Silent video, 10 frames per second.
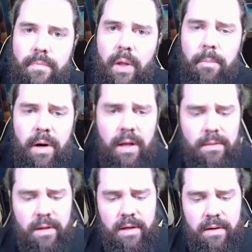But I
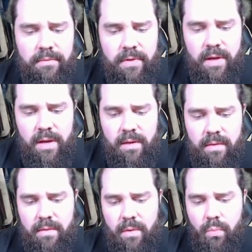love the
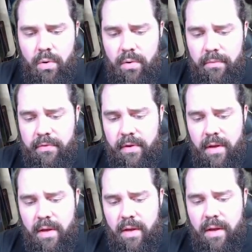wolves.
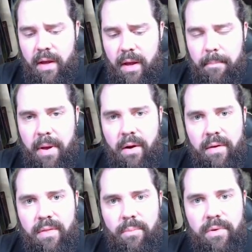
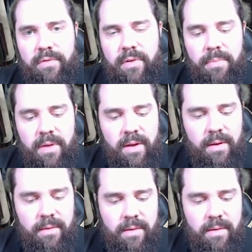Pairing them with something